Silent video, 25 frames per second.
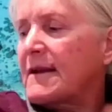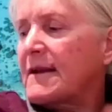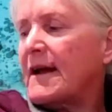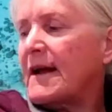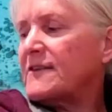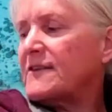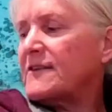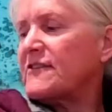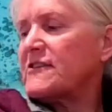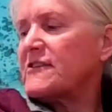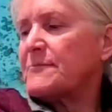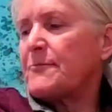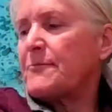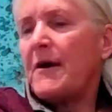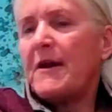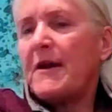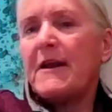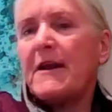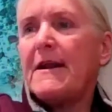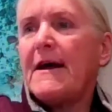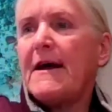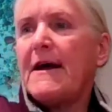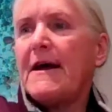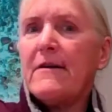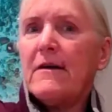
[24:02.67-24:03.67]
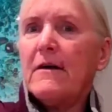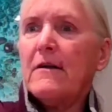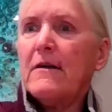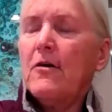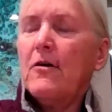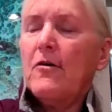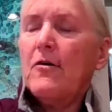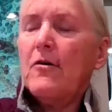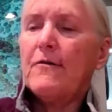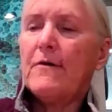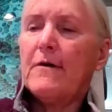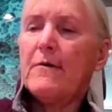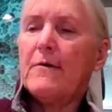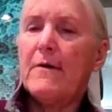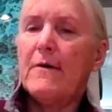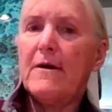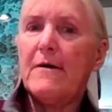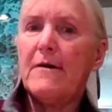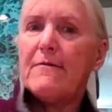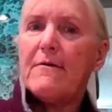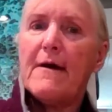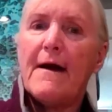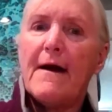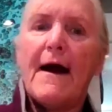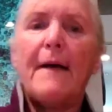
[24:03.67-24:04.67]
mean, I just spread it out all over.
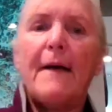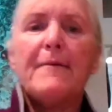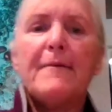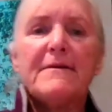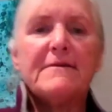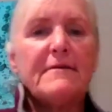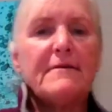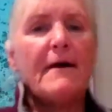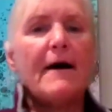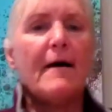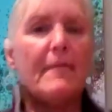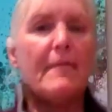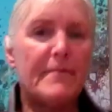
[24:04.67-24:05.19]
Whatever happens,